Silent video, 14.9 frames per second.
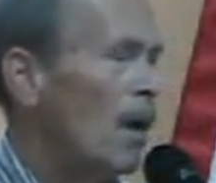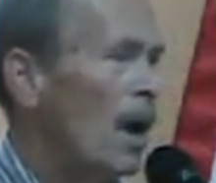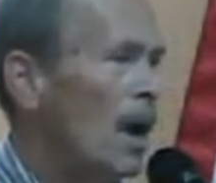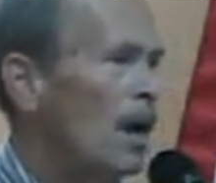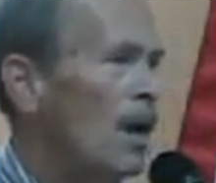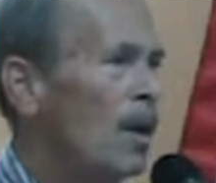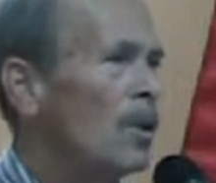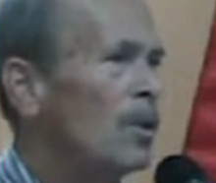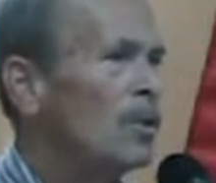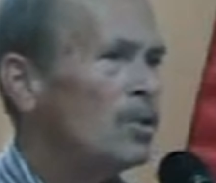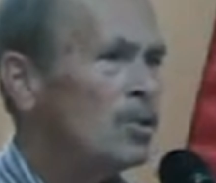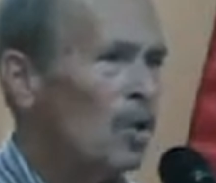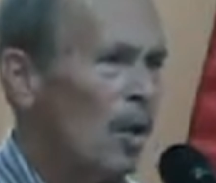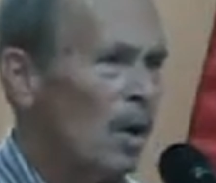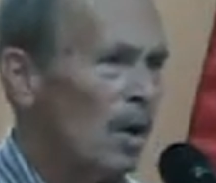right?
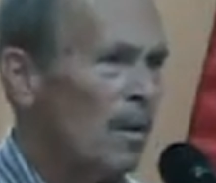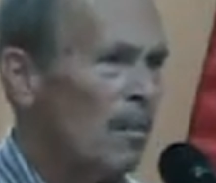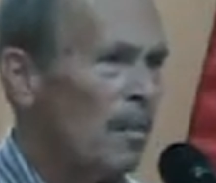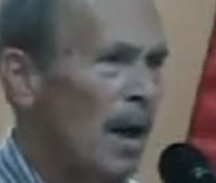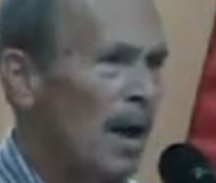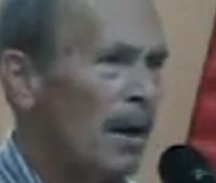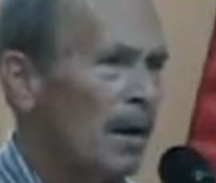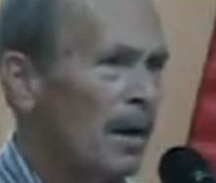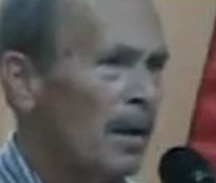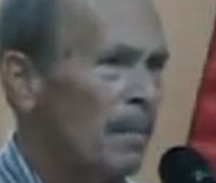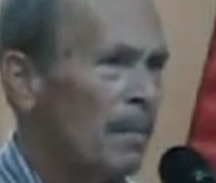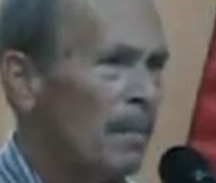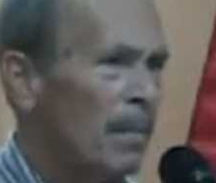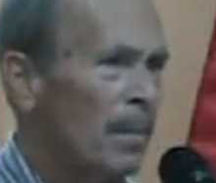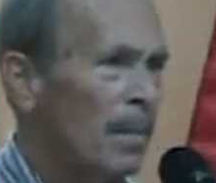Talk about it.
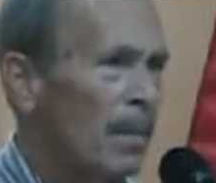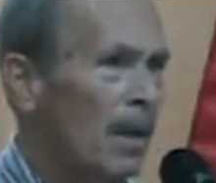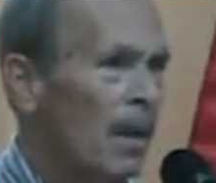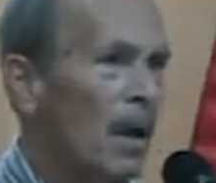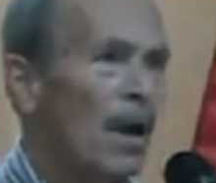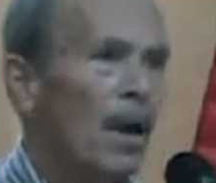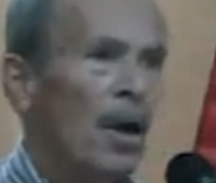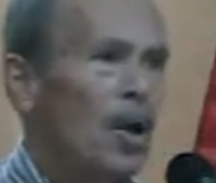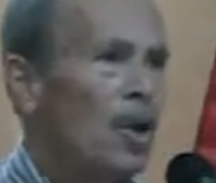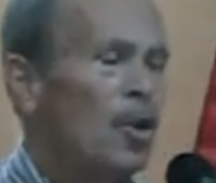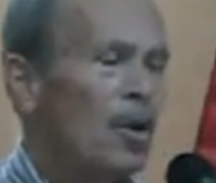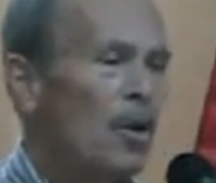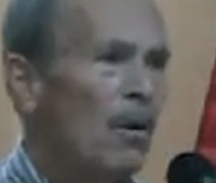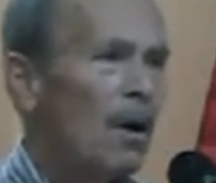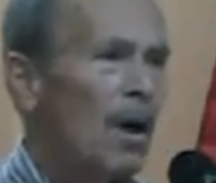
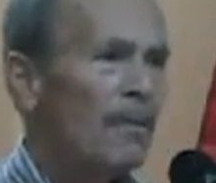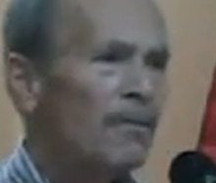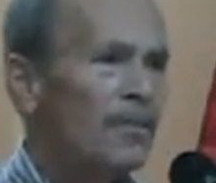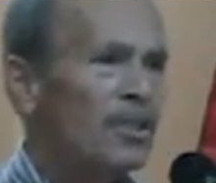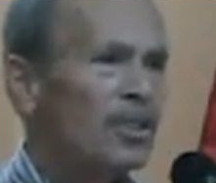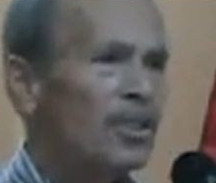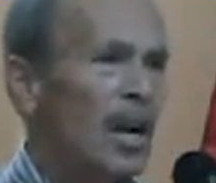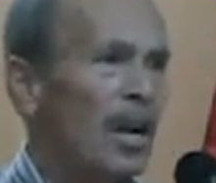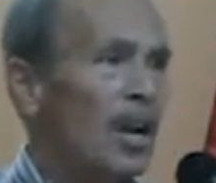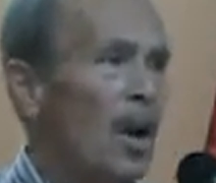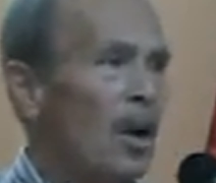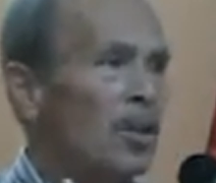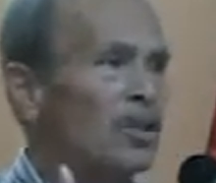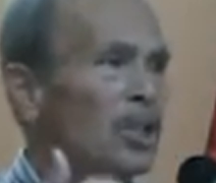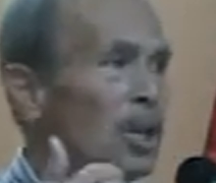You don't have to
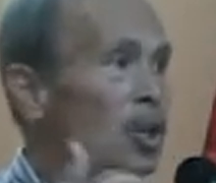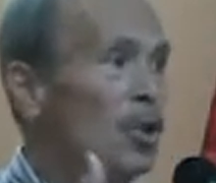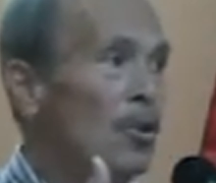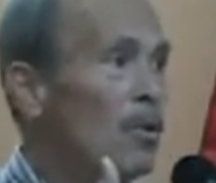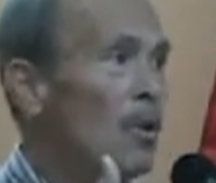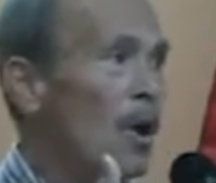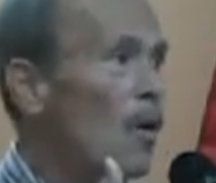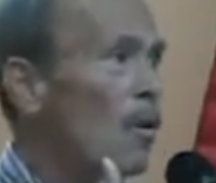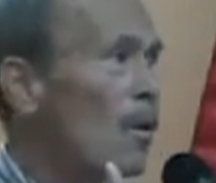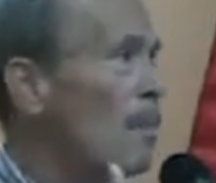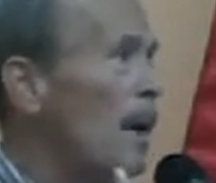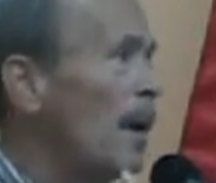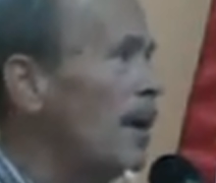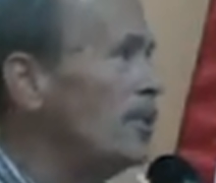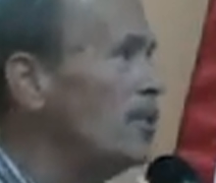say, did you know
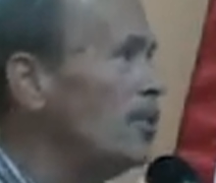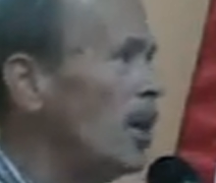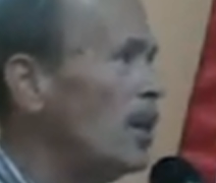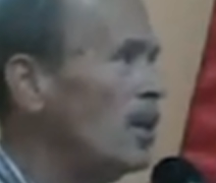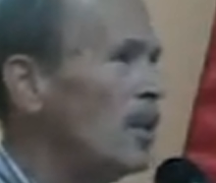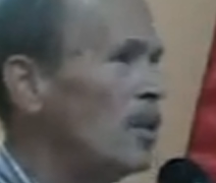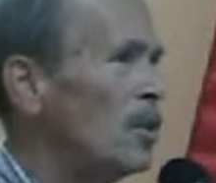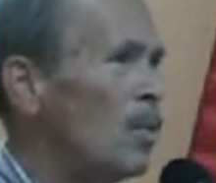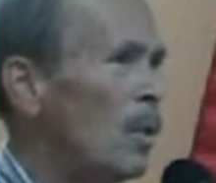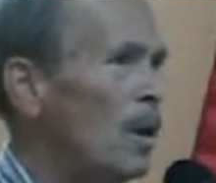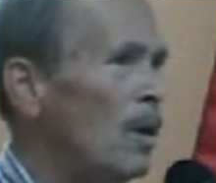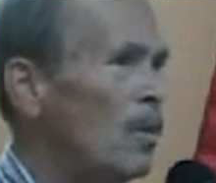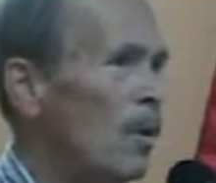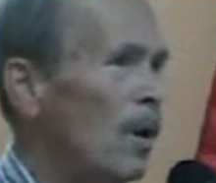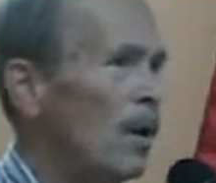about Agenda
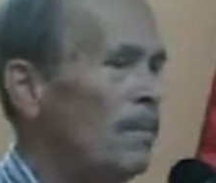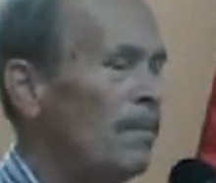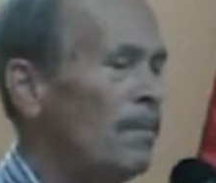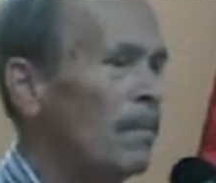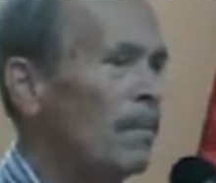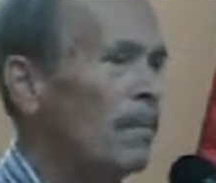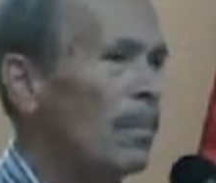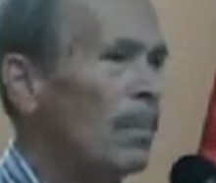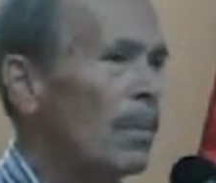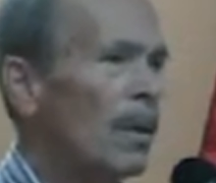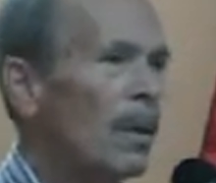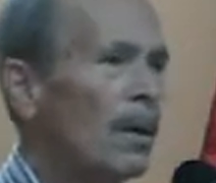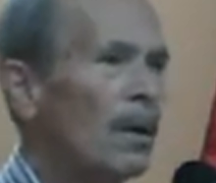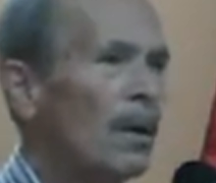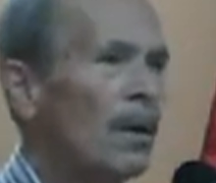21?
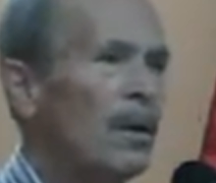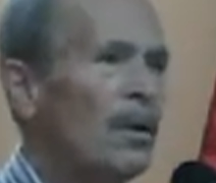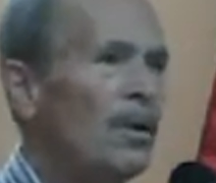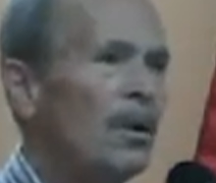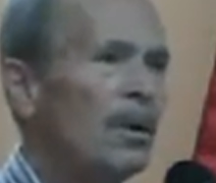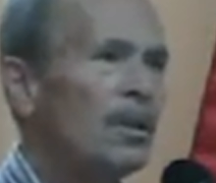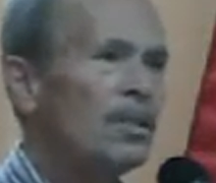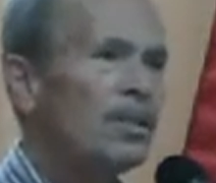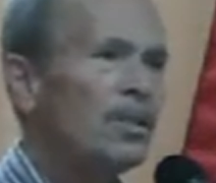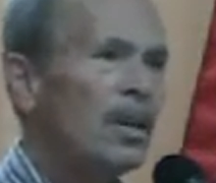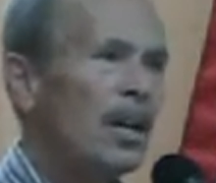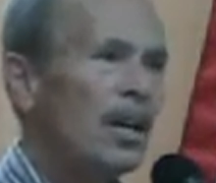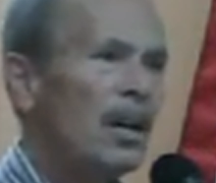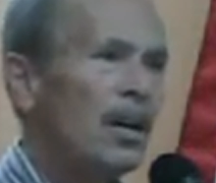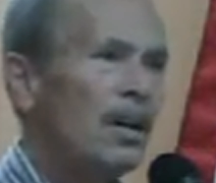You can
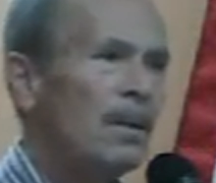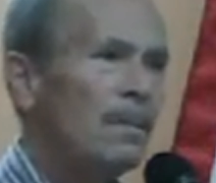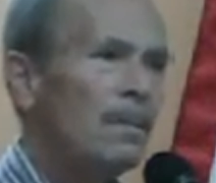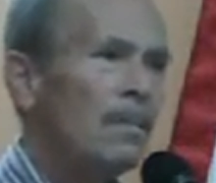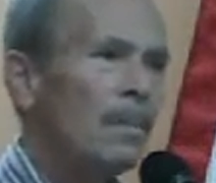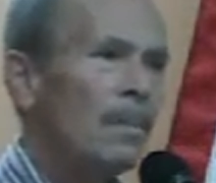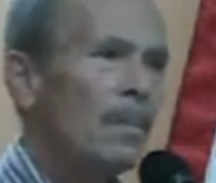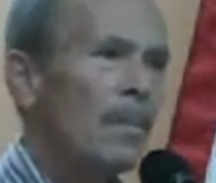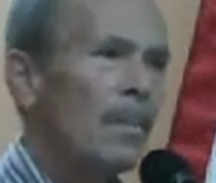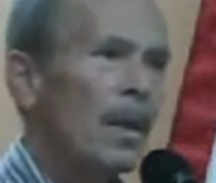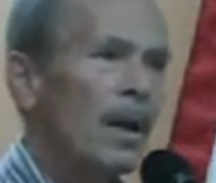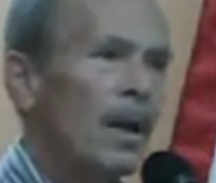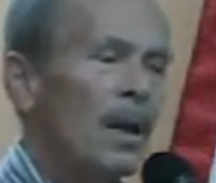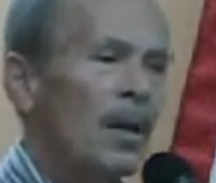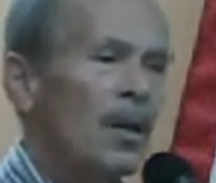say,
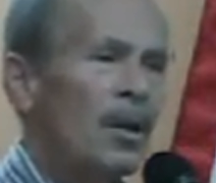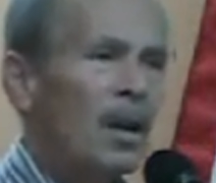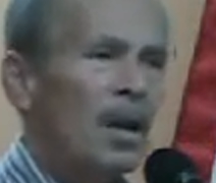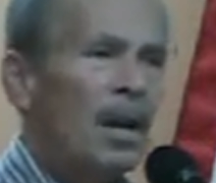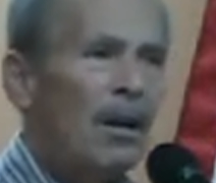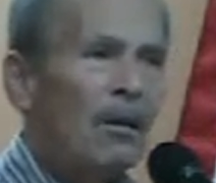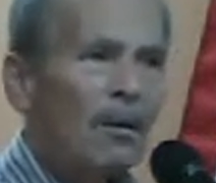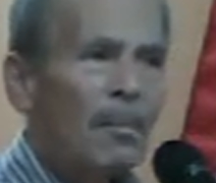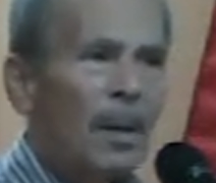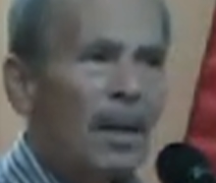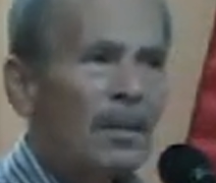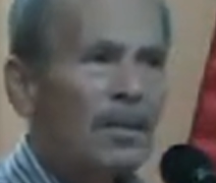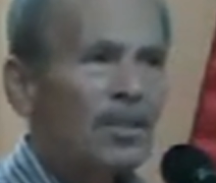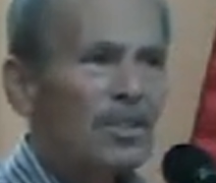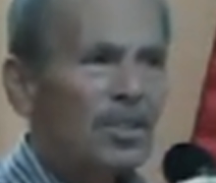you hear
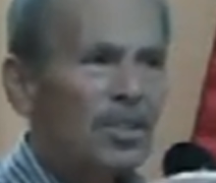about the